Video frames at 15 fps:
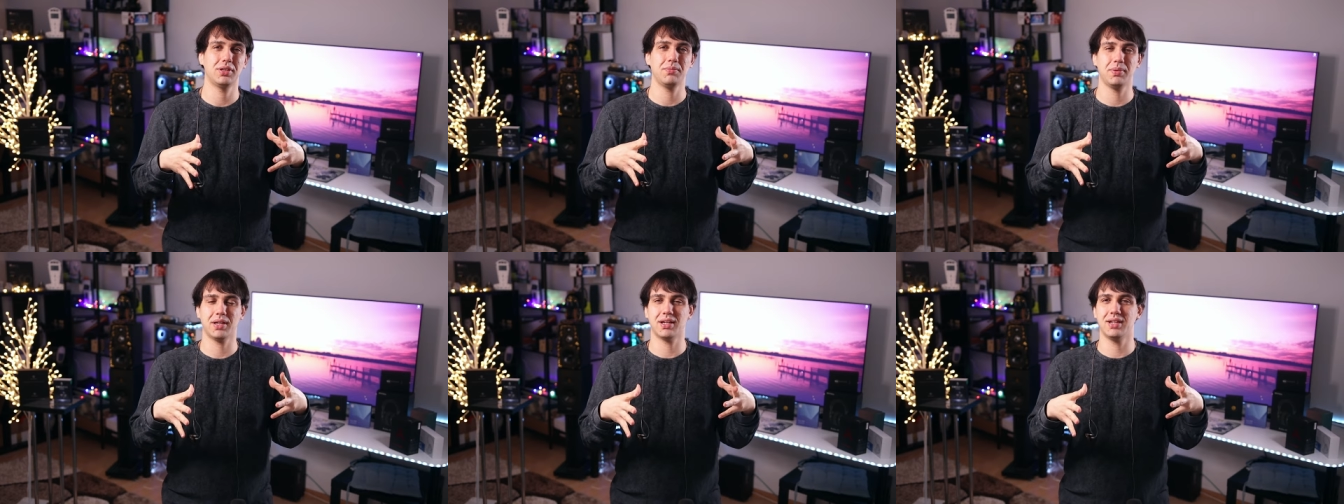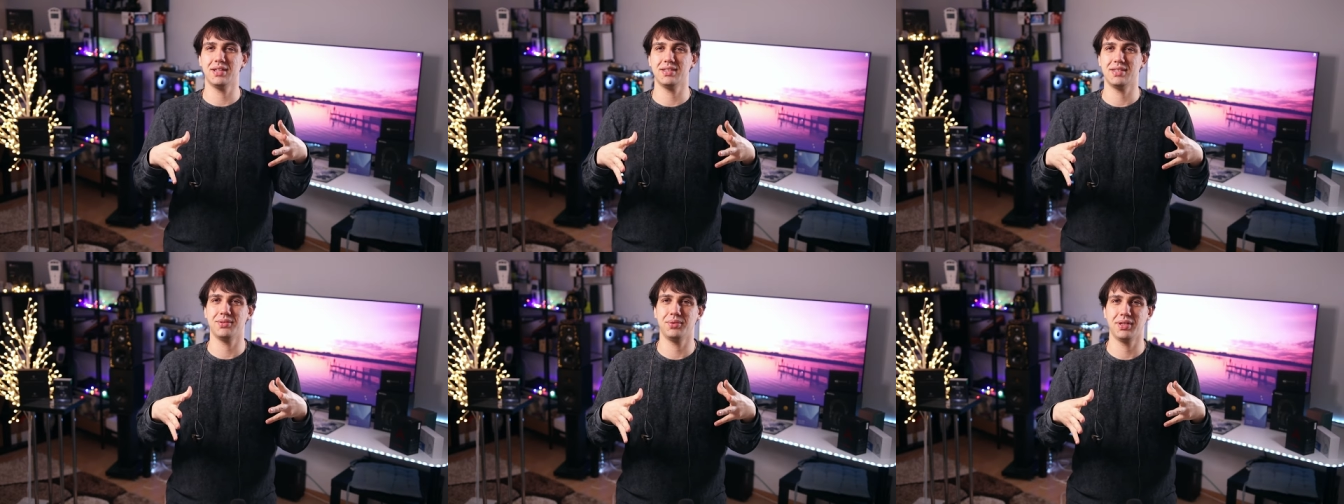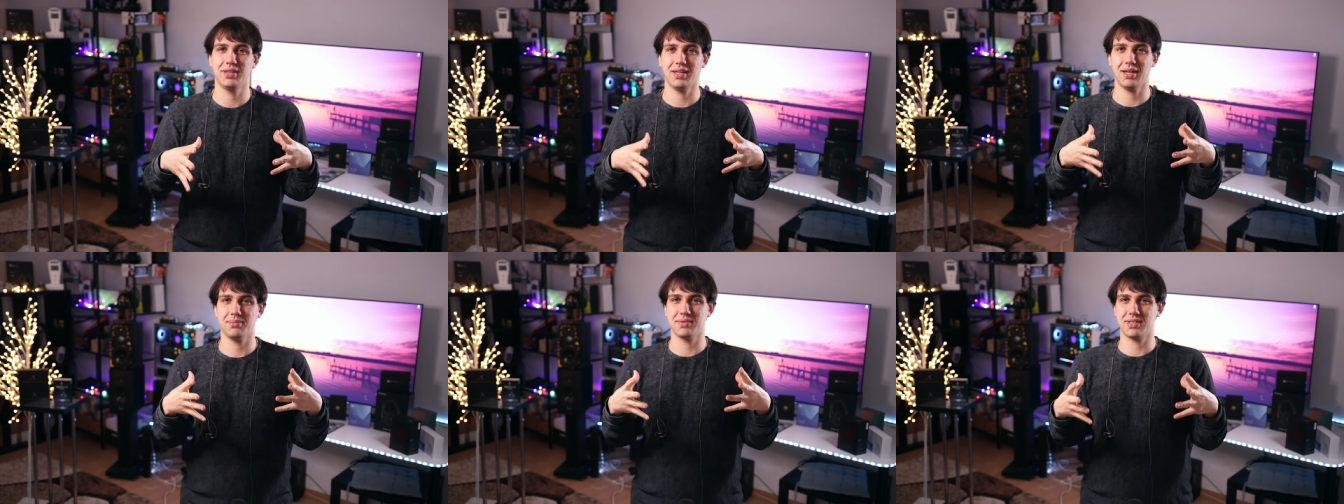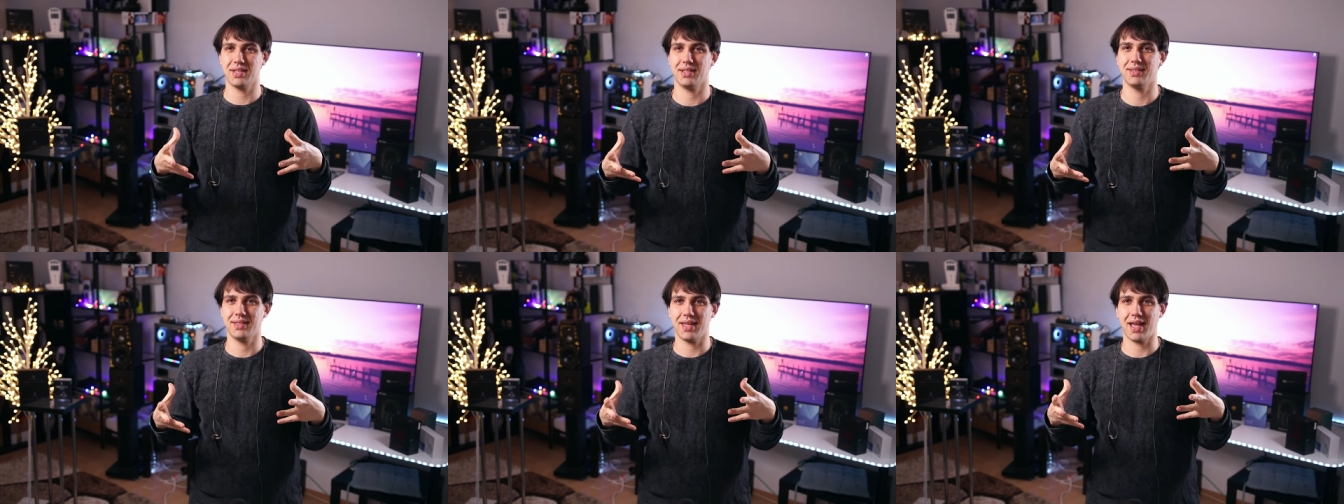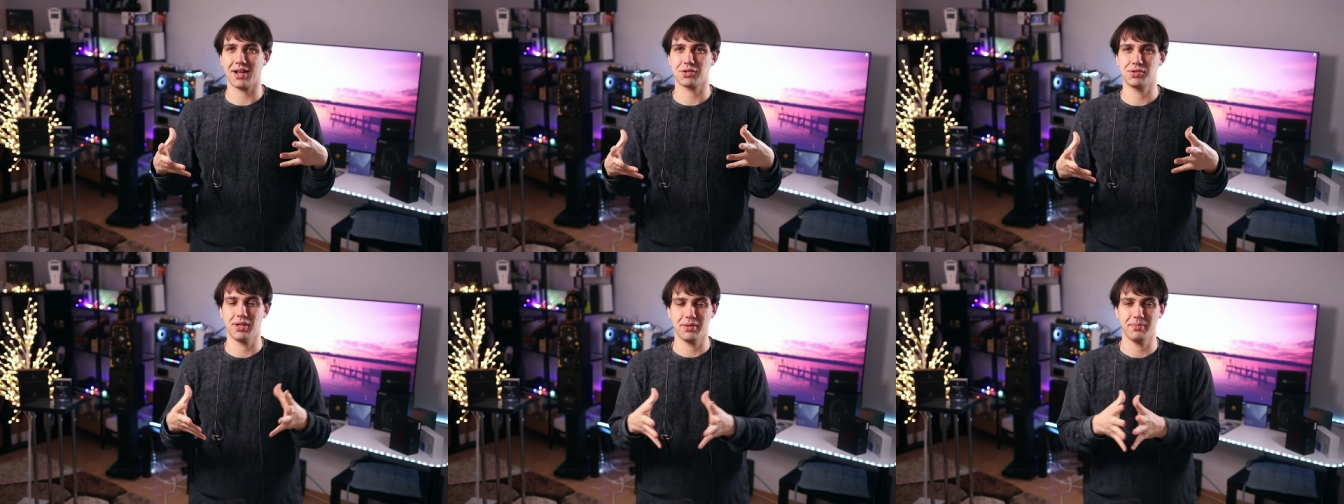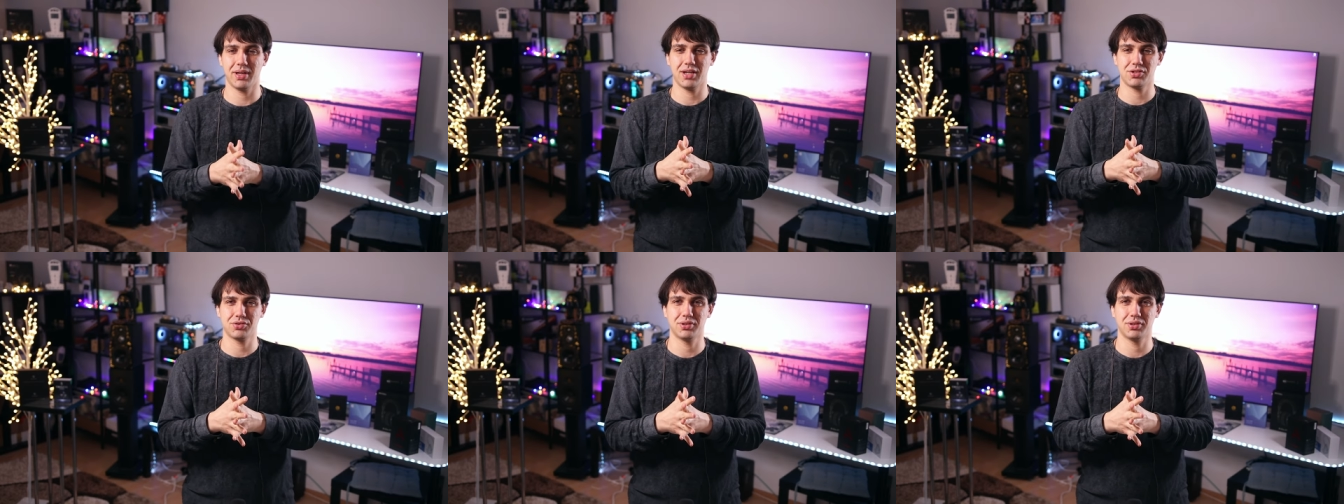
typically see with E Ms, and they actually manage